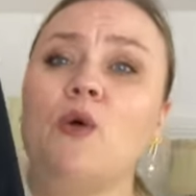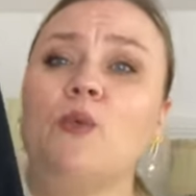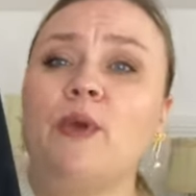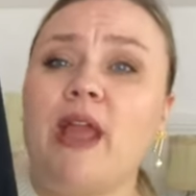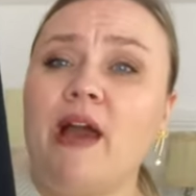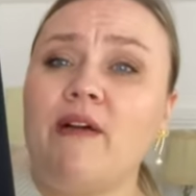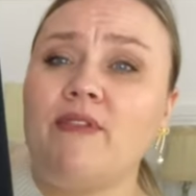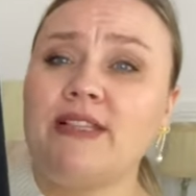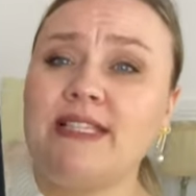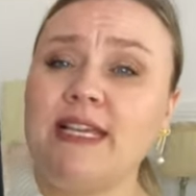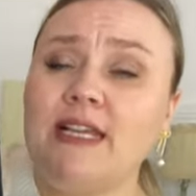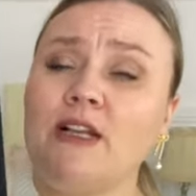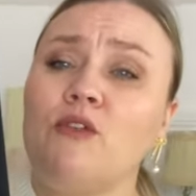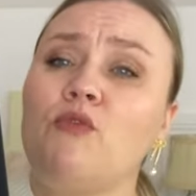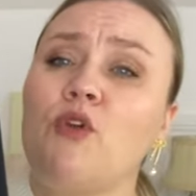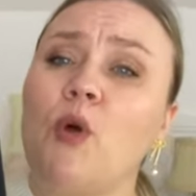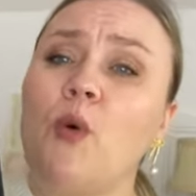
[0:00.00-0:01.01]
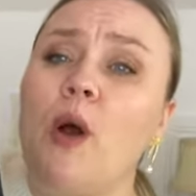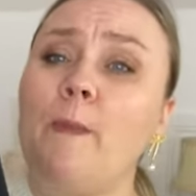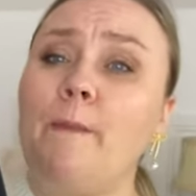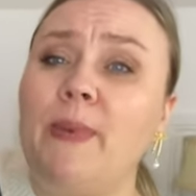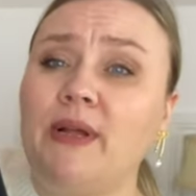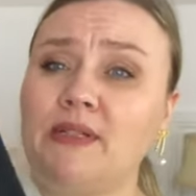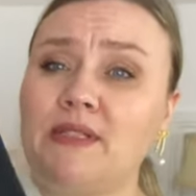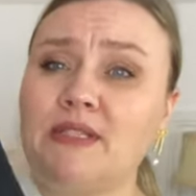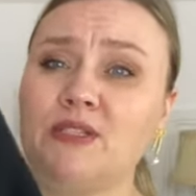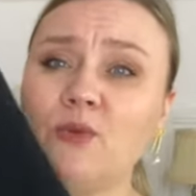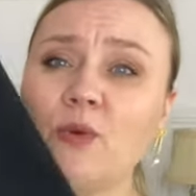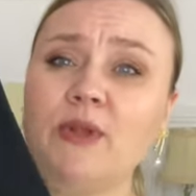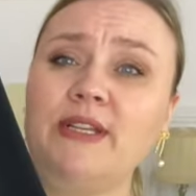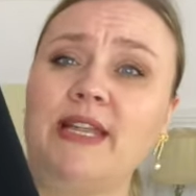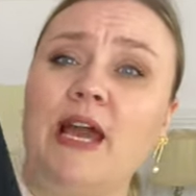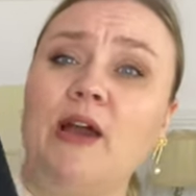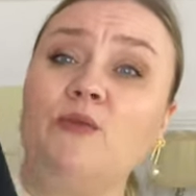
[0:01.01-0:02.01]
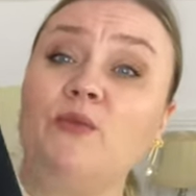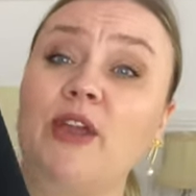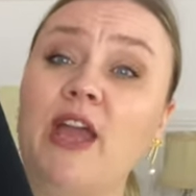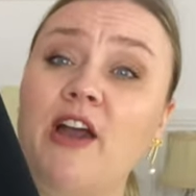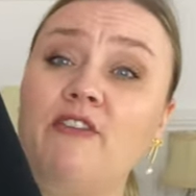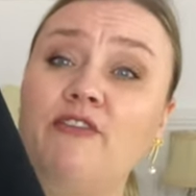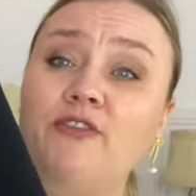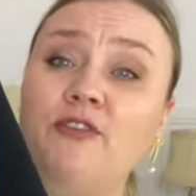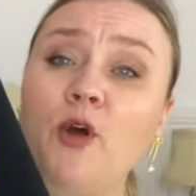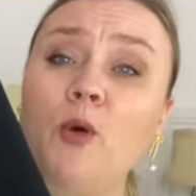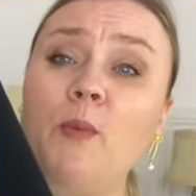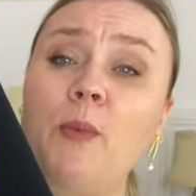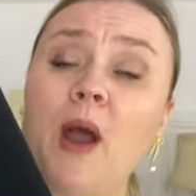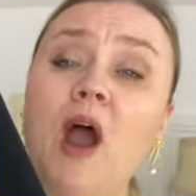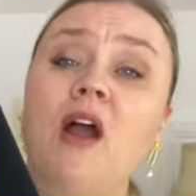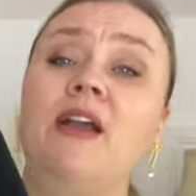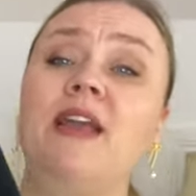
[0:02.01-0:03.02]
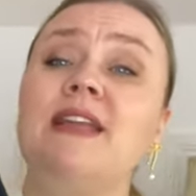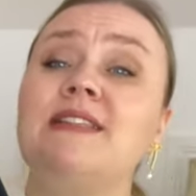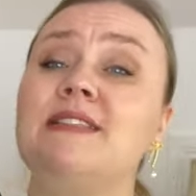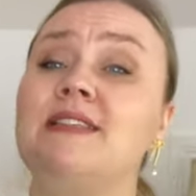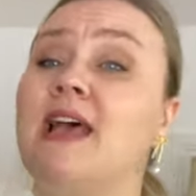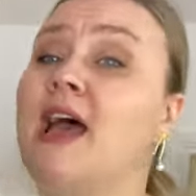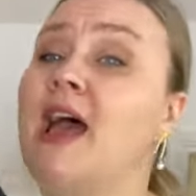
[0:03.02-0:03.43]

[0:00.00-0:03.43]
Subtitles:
We have a single row of buttons going down, we have faux pockets,